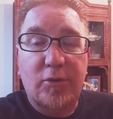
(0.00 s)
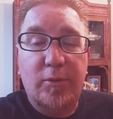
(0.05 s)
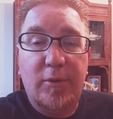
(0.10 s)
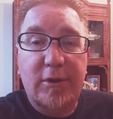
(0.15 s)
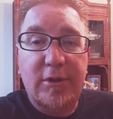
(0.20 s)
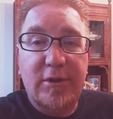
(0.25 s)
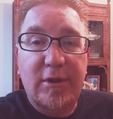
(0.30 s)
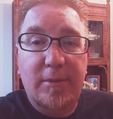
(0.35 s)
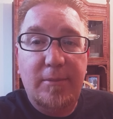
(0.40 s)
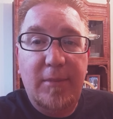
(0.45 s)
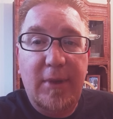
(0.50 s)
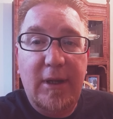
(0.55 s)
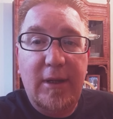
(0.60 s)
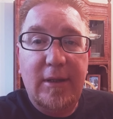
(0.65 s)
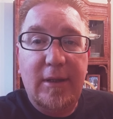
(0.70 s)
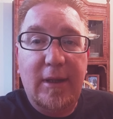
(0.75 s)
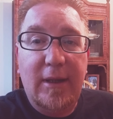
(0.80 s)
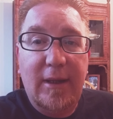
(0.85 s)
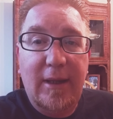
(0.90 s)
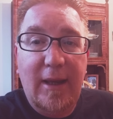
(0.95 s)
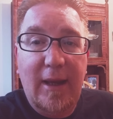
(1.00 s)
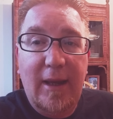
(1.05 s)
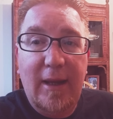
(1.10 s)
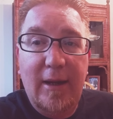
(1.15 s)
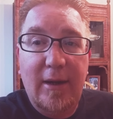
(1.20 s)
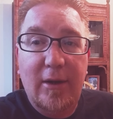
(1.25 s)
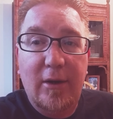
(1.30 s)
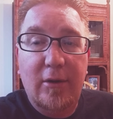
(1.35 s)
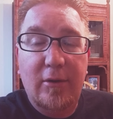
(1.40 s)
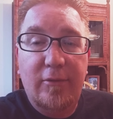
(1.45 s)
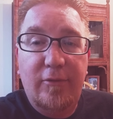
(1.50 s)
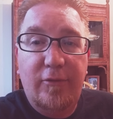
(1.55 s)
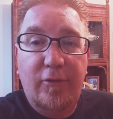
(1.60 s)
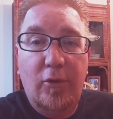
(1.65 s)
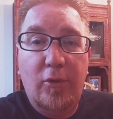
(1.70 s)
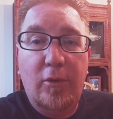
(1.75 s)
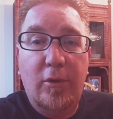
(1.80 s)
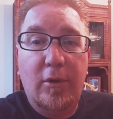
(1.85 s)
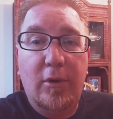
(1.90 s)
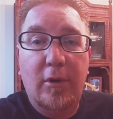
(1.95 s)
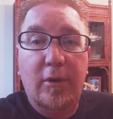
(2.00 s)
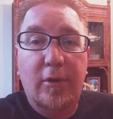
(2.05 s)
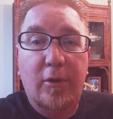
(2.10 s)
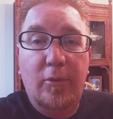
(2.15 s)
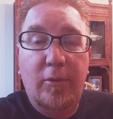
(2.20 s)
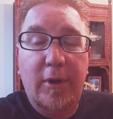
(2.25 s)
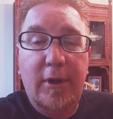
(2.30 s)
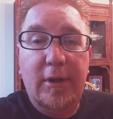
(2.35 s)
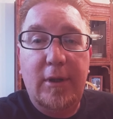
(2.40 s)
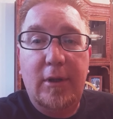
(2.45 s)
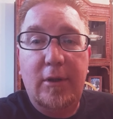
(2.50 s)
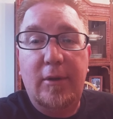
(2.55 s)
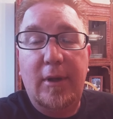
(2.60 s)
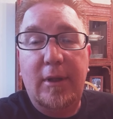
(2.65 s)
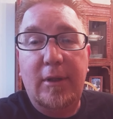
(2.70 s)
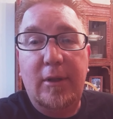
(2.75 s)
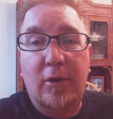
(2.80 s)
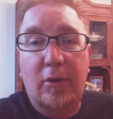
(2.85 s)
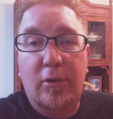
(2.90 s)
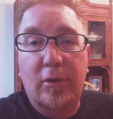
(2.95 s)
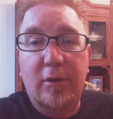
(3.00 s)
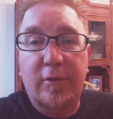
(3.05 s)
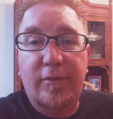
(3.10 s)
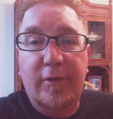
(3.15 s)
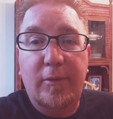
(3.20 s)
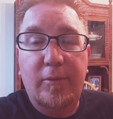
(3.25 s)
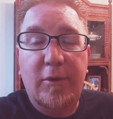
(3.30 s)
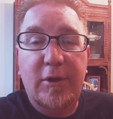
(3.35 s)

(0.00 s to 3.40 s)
What does it mean to care for the widow and the orphan?